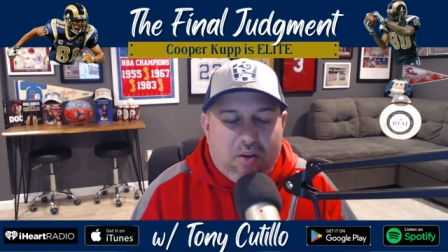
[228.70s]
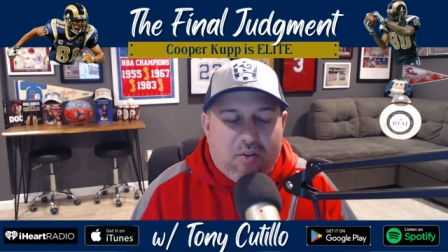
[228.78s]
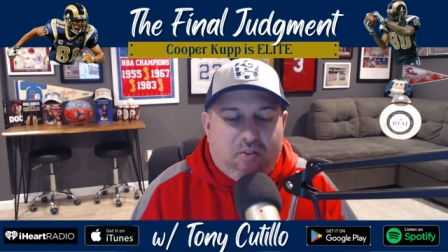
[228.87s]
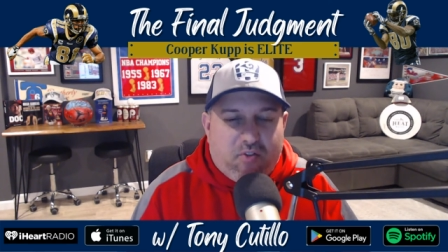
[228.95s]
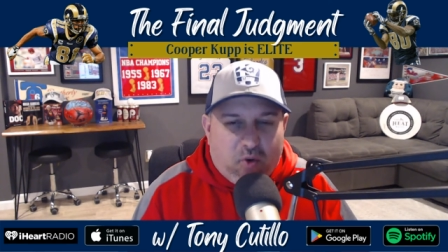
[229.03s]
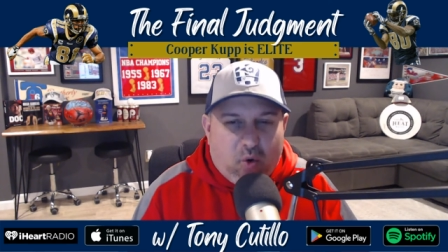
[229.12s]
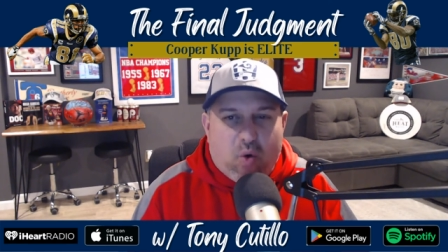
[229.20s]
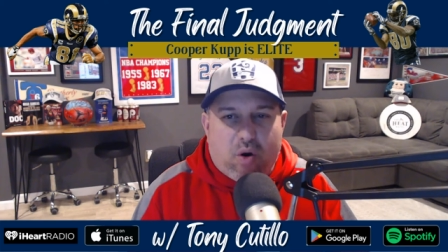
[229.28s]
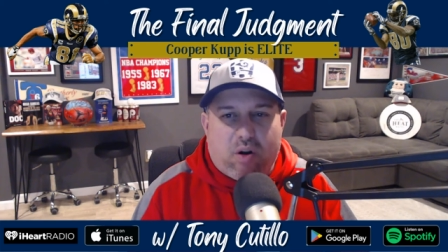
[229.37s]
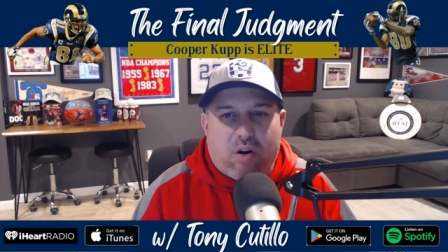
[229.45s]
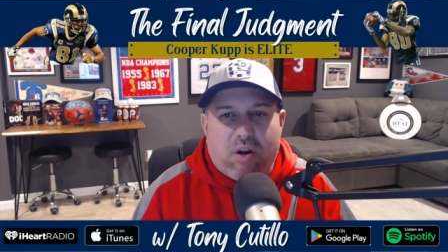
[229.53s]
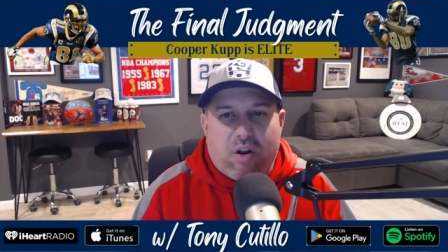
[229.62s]

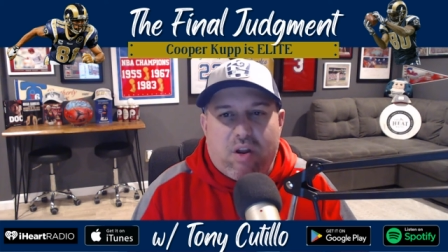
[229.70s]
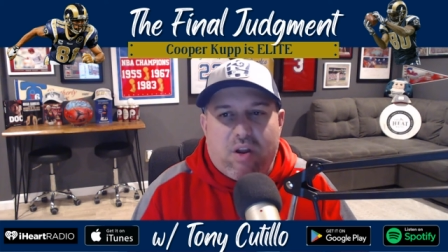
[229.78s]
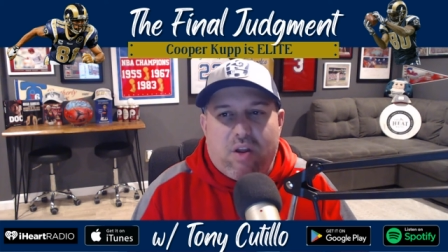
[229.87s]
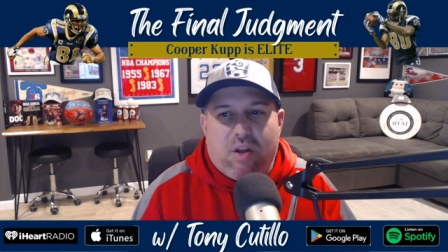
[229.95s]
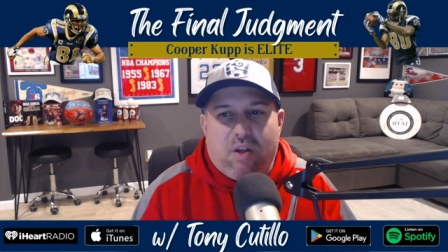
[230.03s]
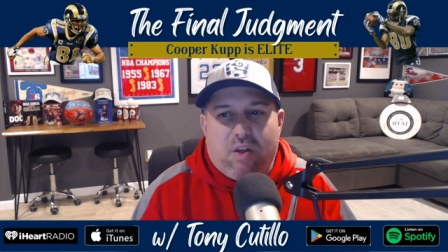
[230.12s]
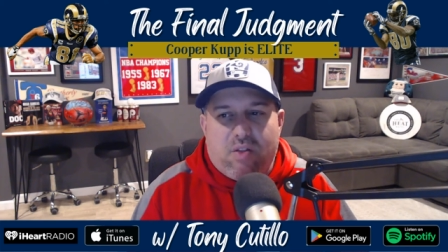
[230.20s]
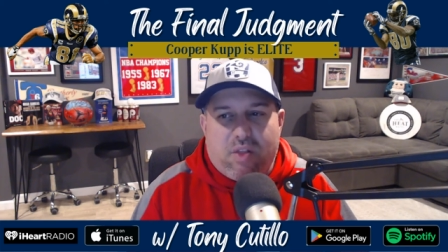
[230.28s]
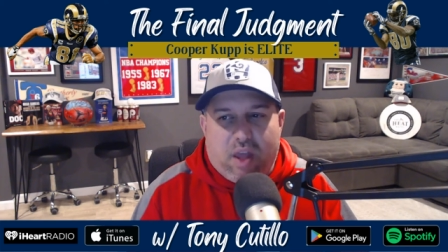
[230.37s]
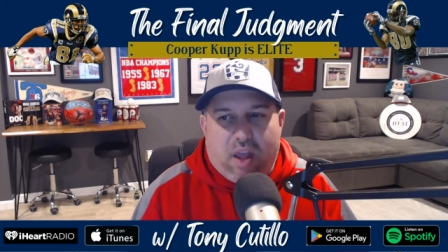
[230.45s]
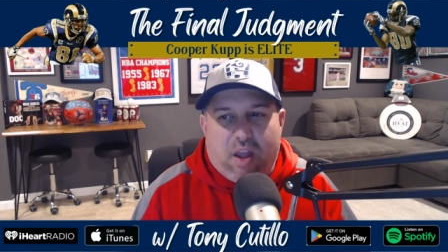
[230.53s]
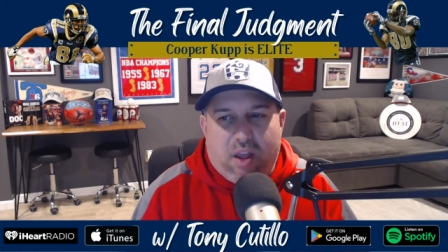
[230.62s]
for the